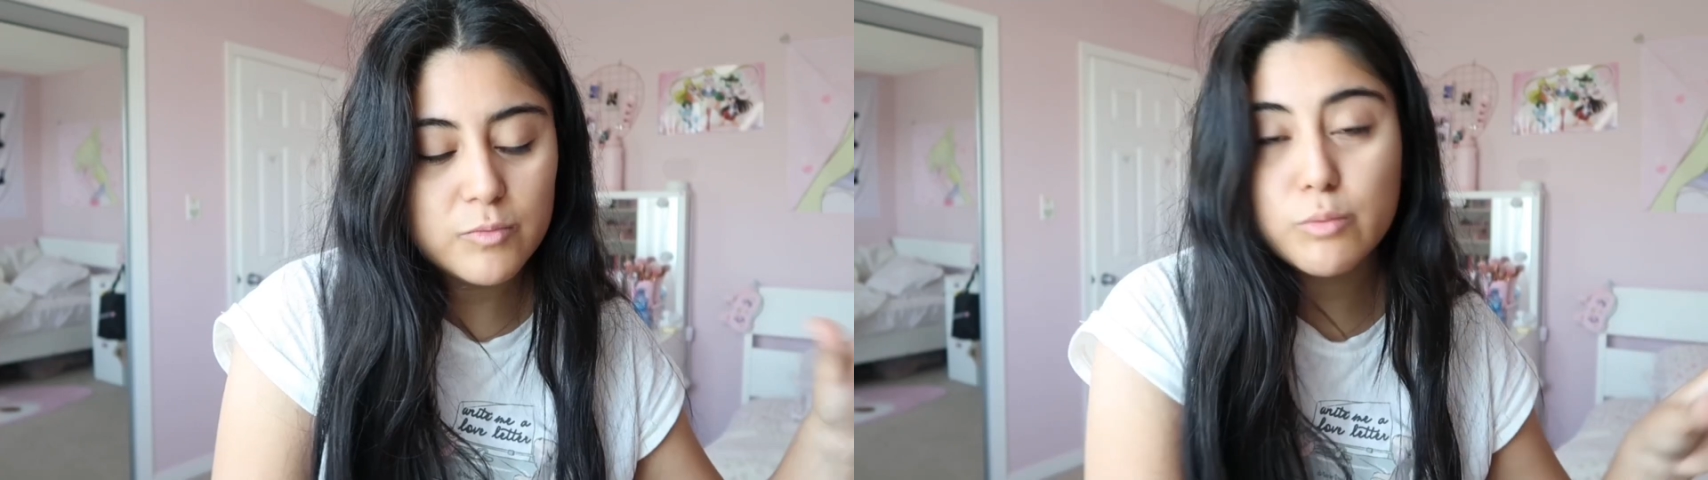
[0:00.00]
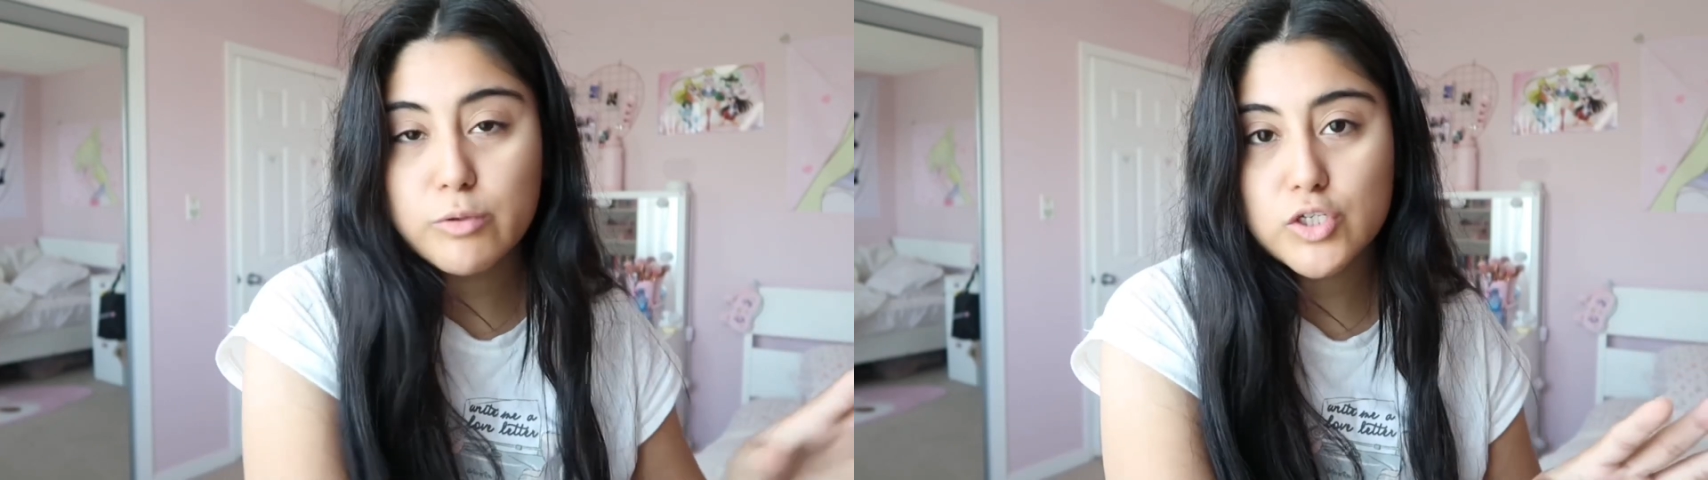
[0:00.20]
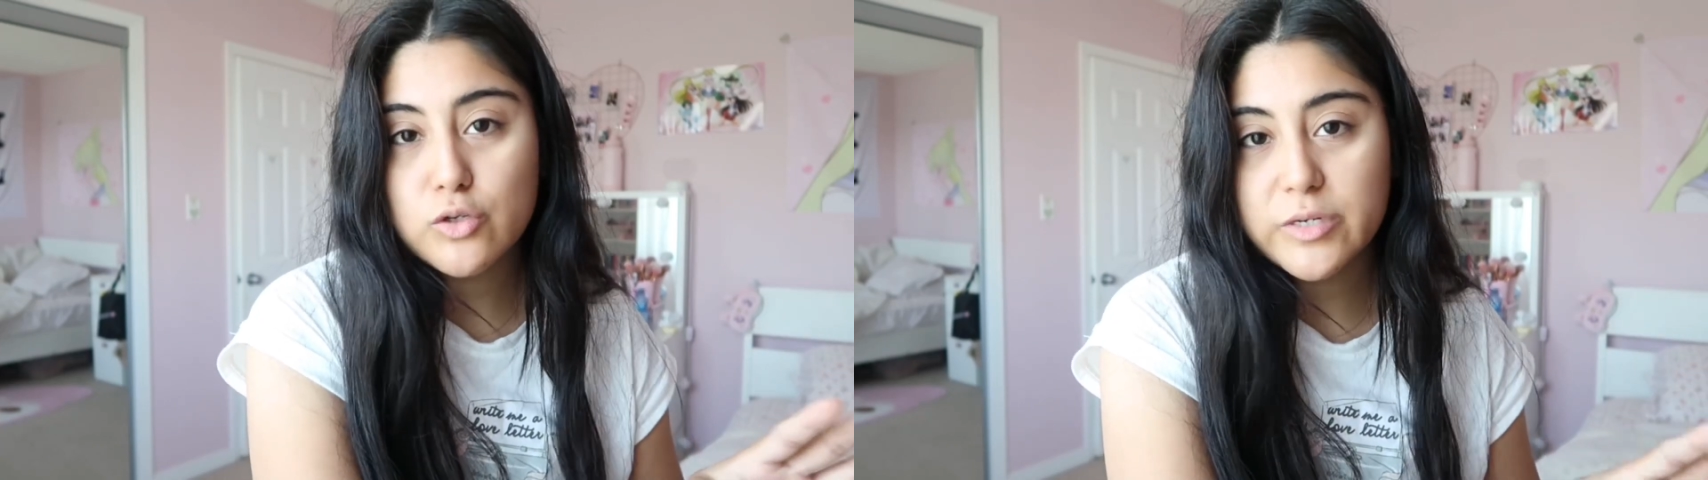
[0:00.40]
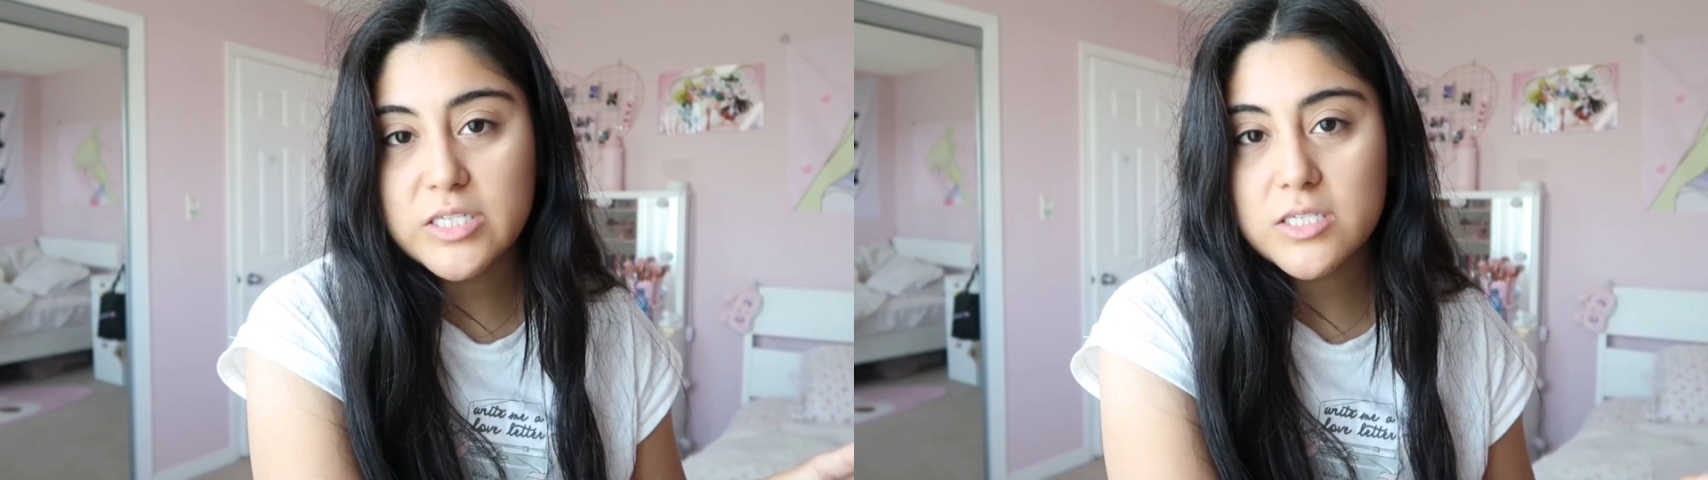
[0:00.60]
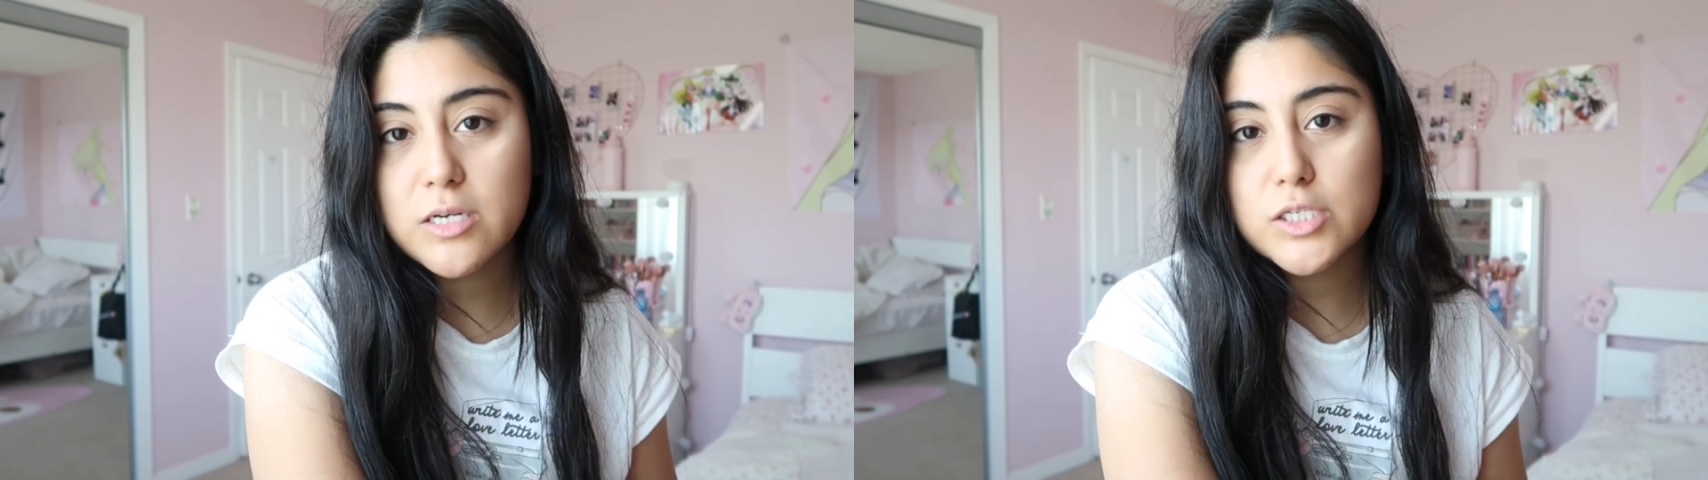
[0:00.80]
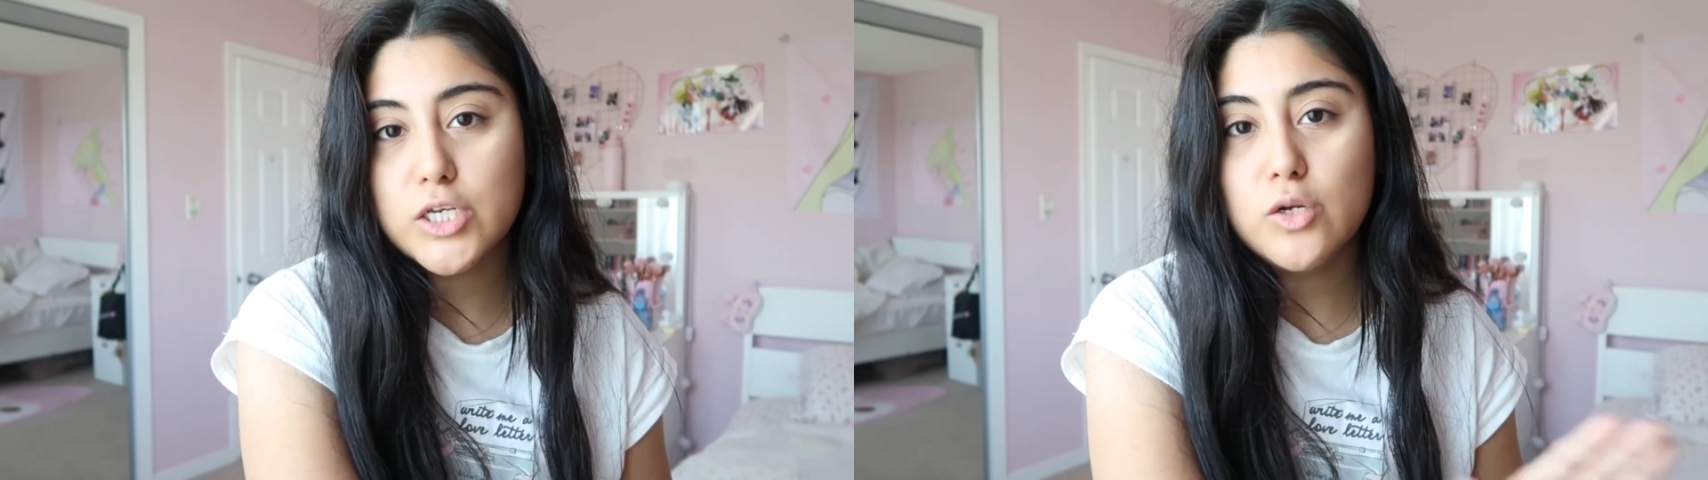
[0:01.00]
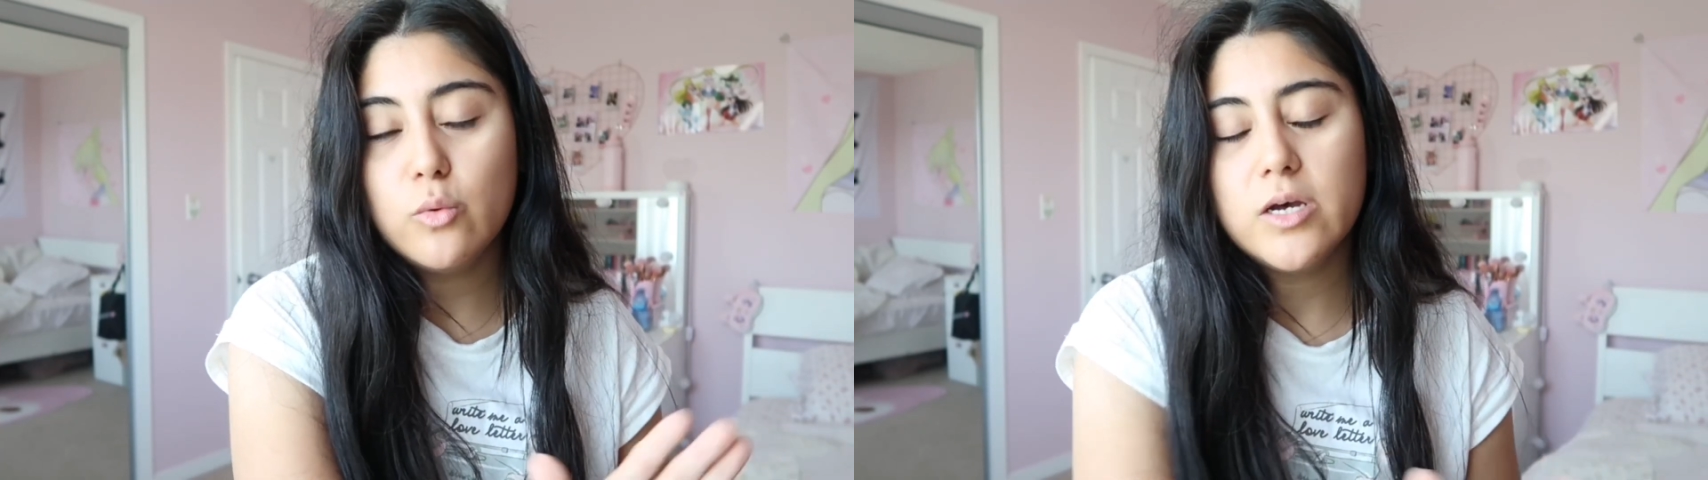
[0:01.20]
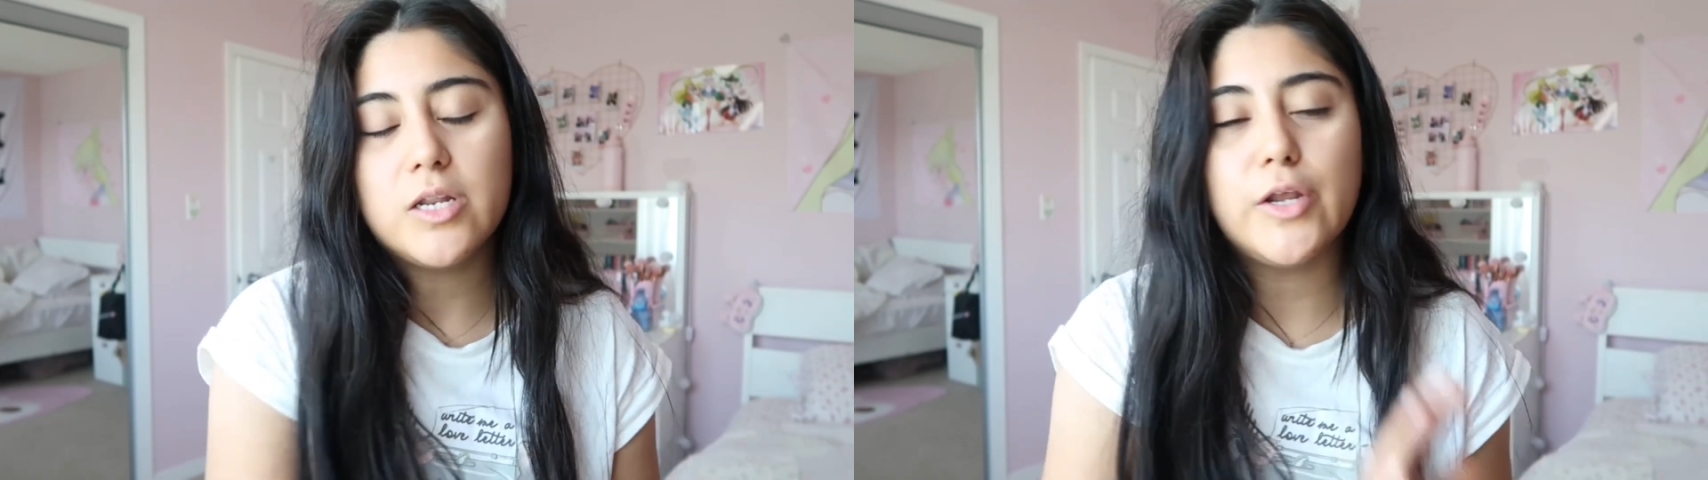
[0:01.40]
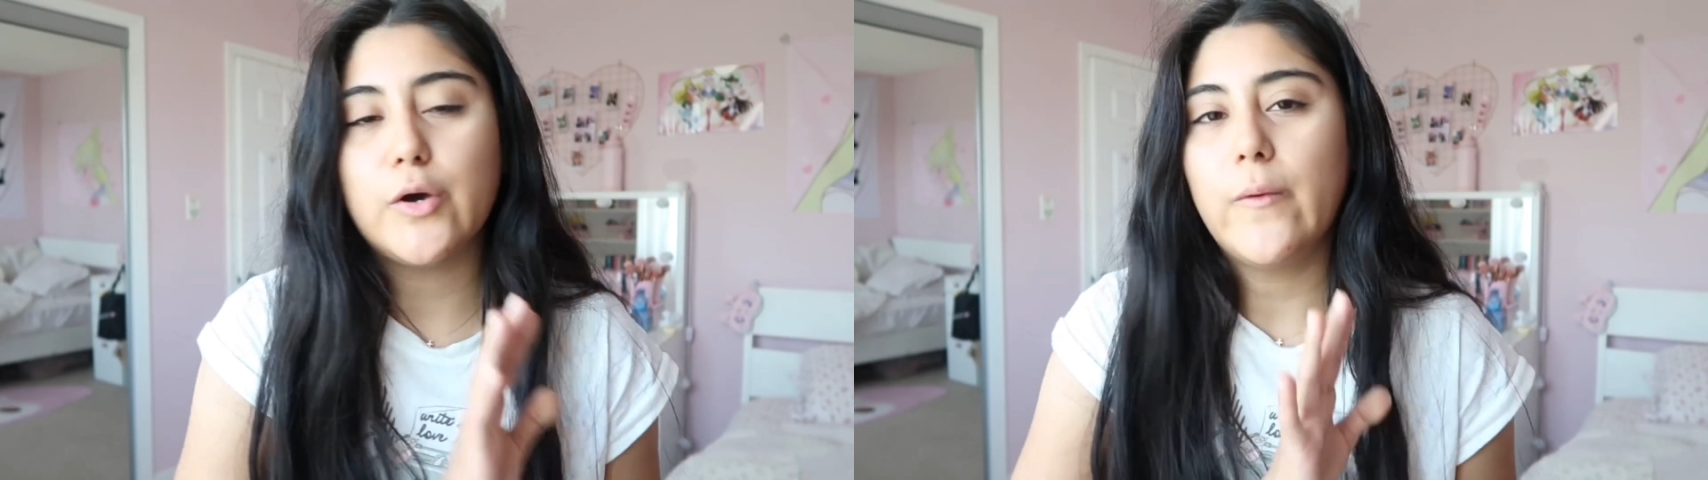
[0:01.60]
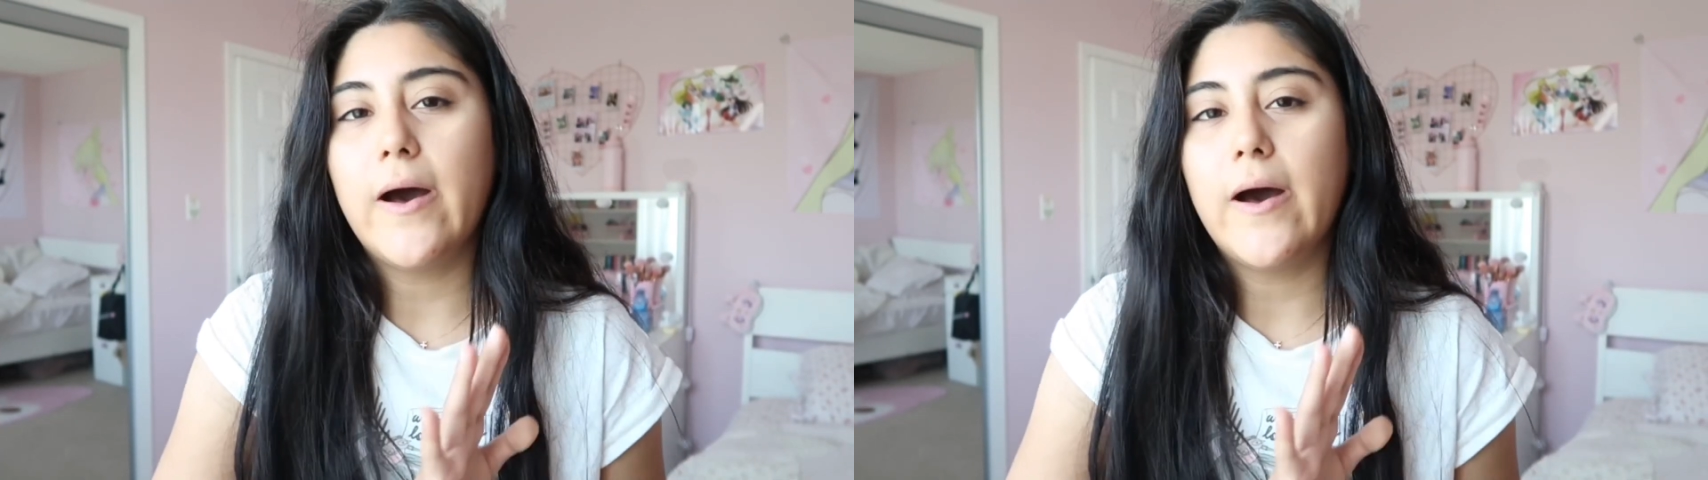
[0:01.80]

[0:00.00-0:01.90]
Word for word: some personal reasons I was like you know what no